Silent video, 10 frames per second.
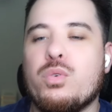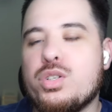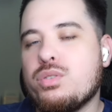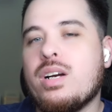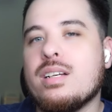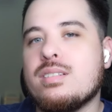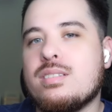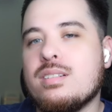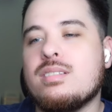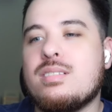But you guys
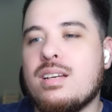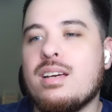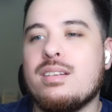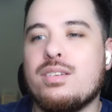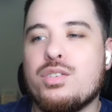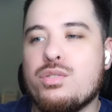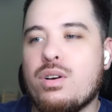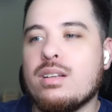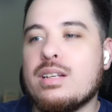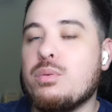did say they're
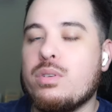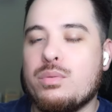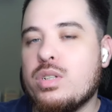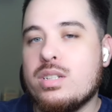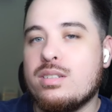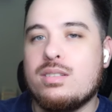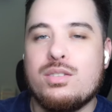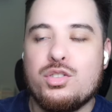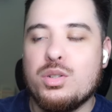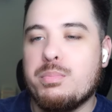trilingual, which is
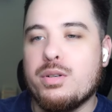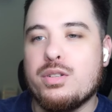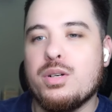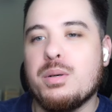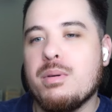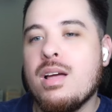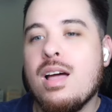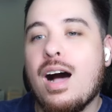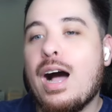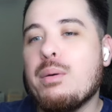super dope.
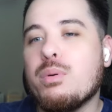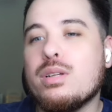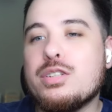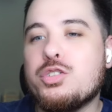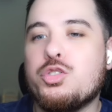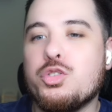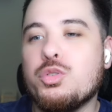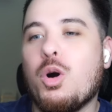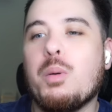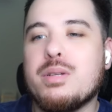I really
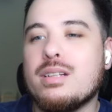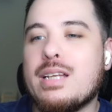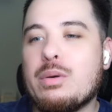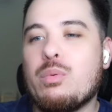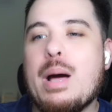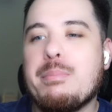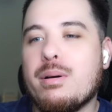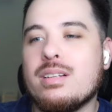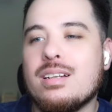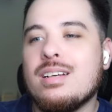do hope that they rap
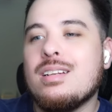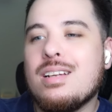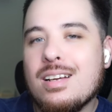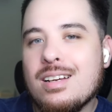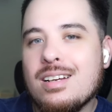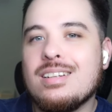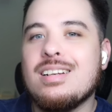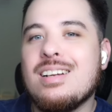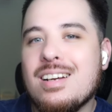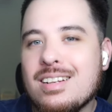on the na
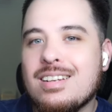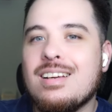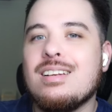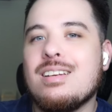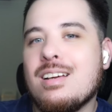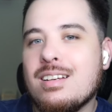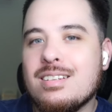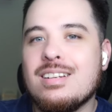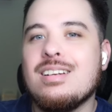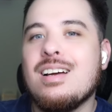na na na na
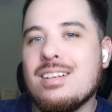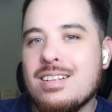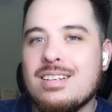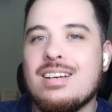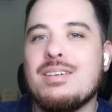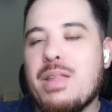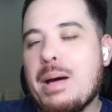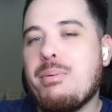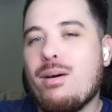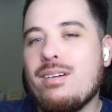na na
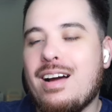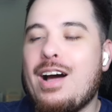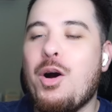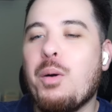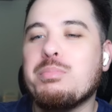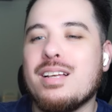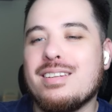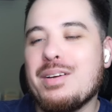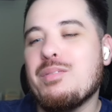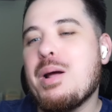that part. I hope
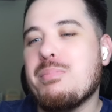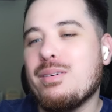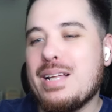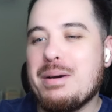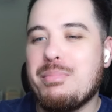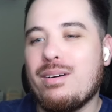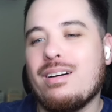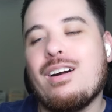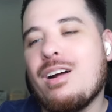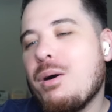that they rap on that part,
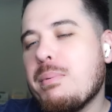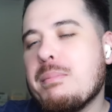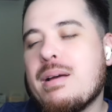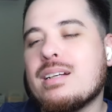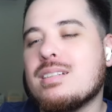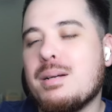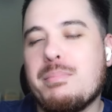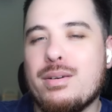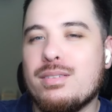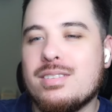or I hope it makes an
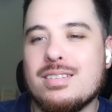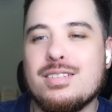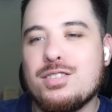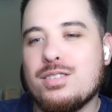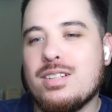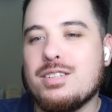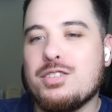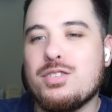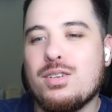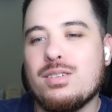appearance in this in
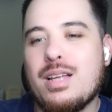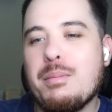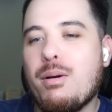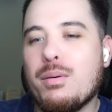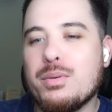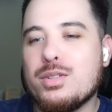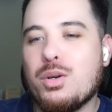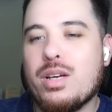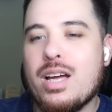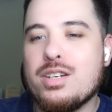this song. That part was
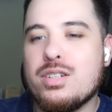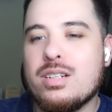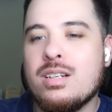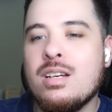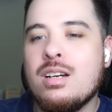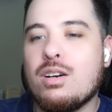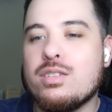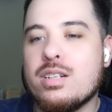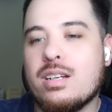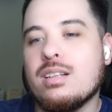so catchy.
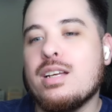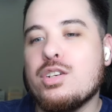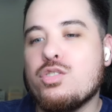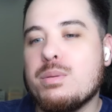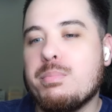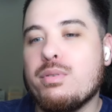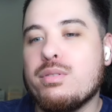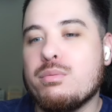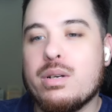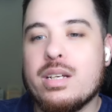Articulate triple
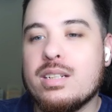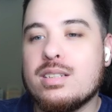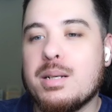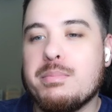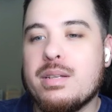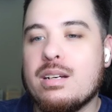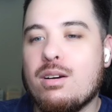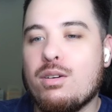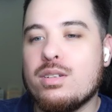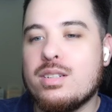three something
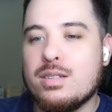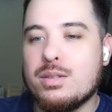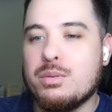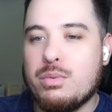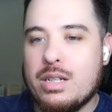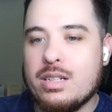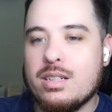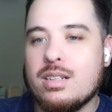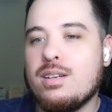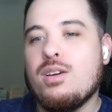
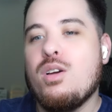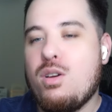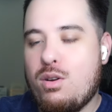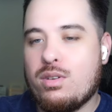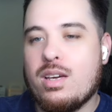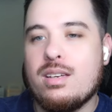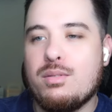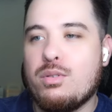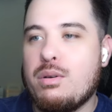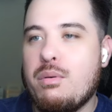artillery. Okay,
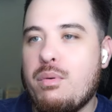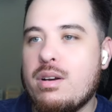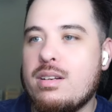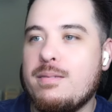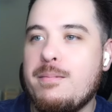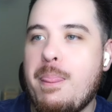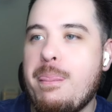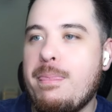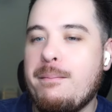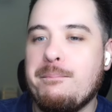we're gonna rewind it.
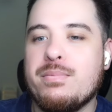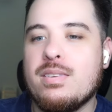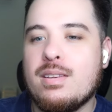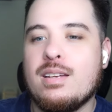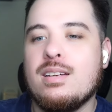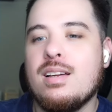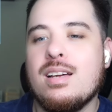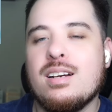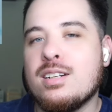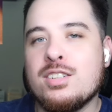What you trying to do?
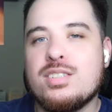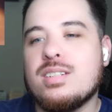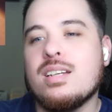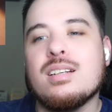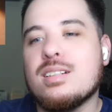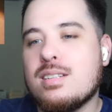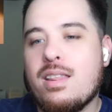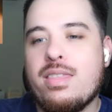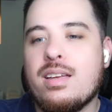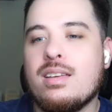Conceive.
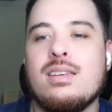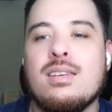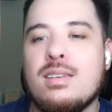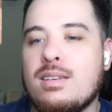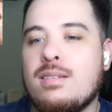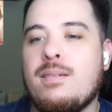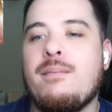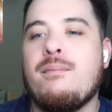Trilingual, that's a